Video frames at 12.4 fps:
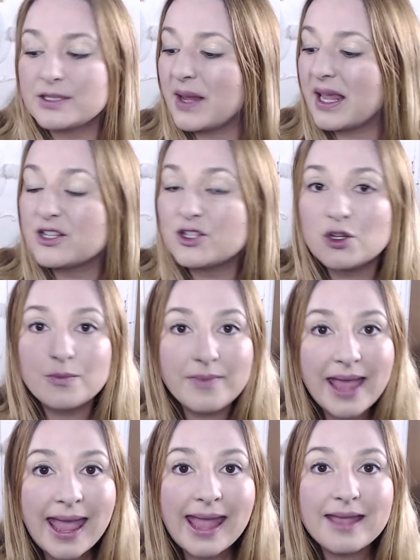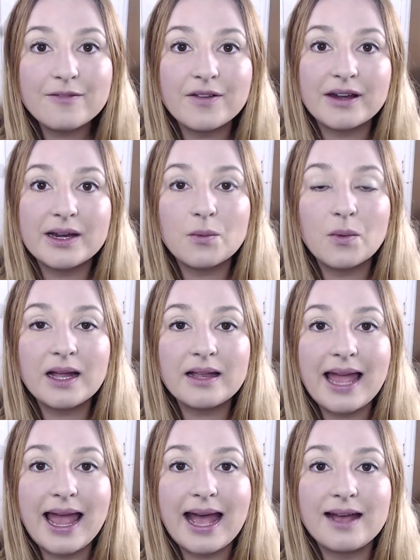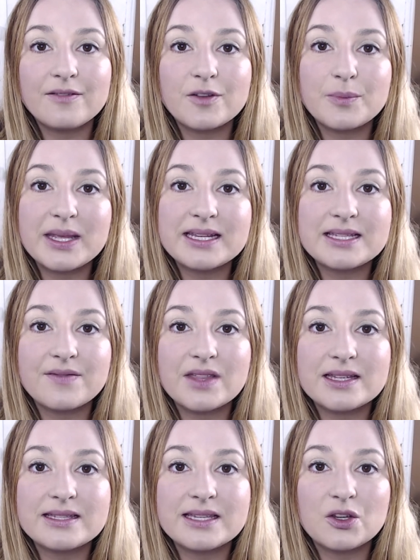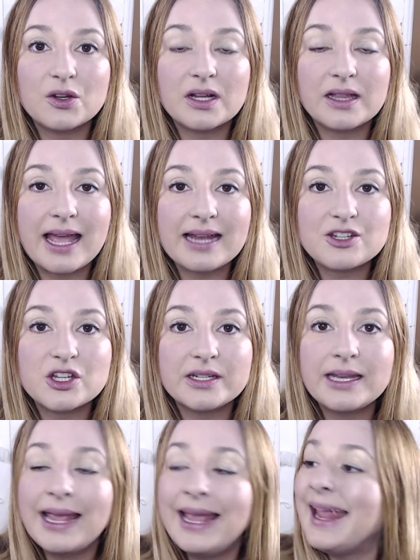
Because you may very well have a piece of this in your collection.